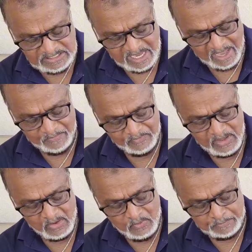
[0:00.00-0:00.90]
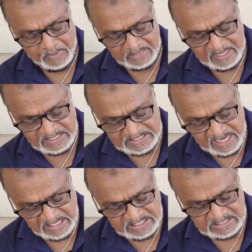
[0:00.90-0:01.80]
came with built-in
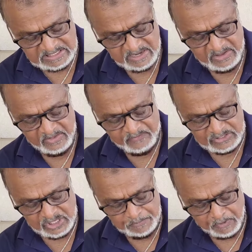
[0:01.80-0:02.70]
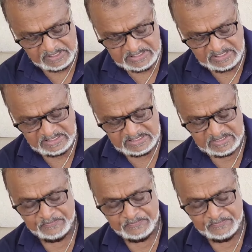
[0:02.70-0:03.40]
seats for three persons